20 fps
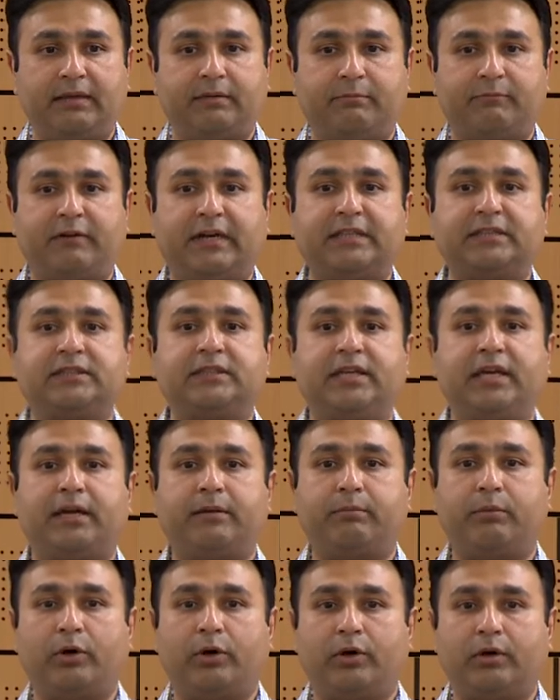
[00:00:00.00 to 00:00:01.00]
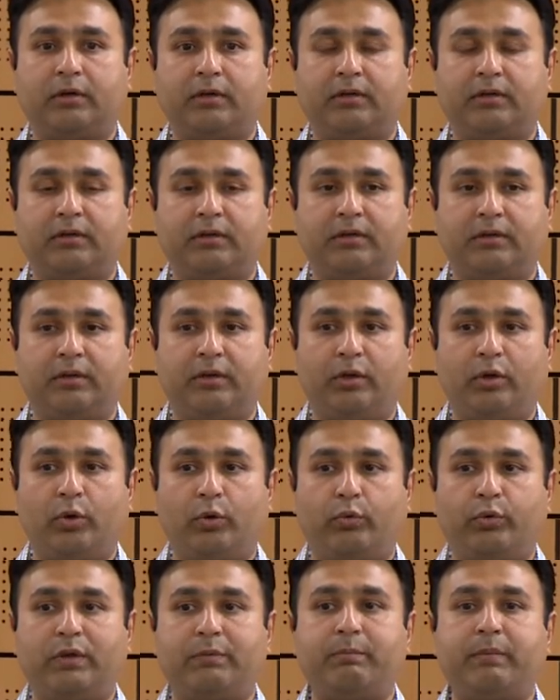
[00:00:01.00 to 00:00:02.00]
Once they are born,
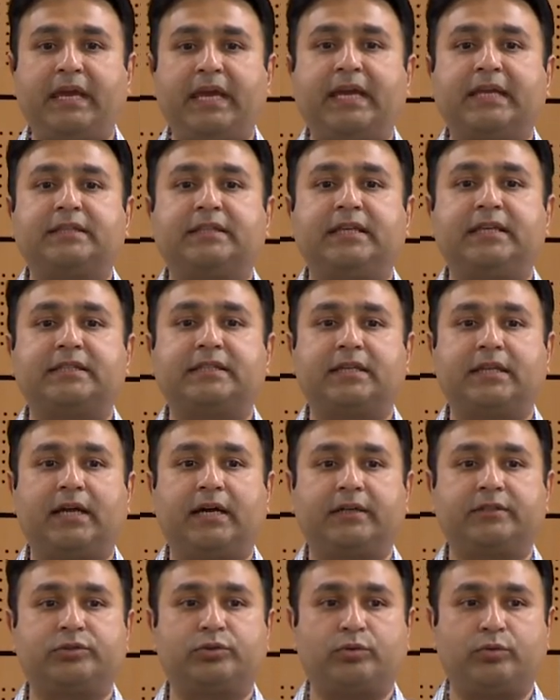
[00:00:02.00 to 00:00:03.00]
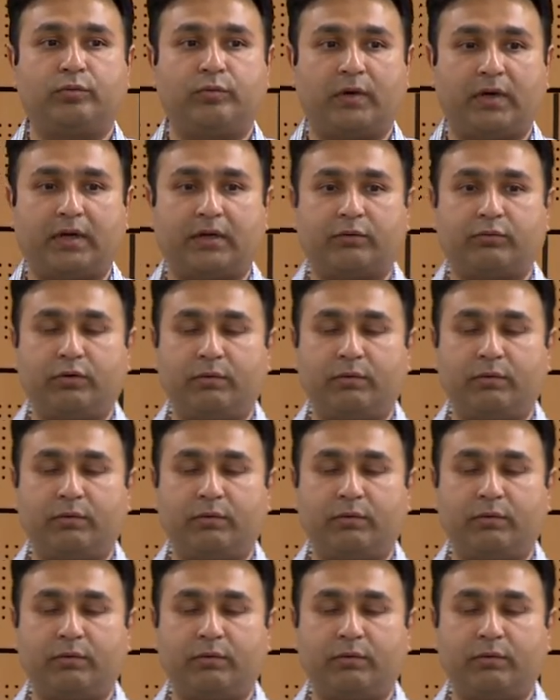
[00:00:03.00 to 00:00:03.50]
we make these lungs to work.